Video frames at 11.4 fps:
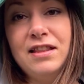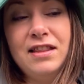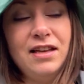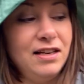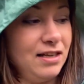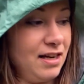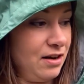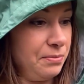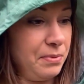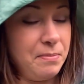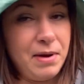that kind
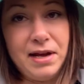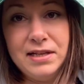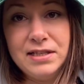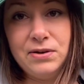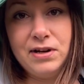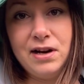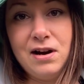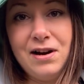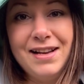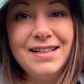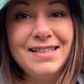of remains out here
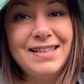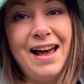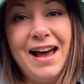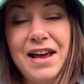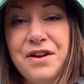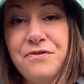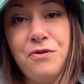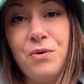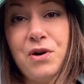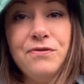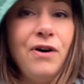inside
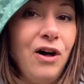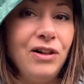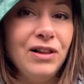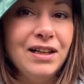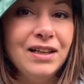for fall.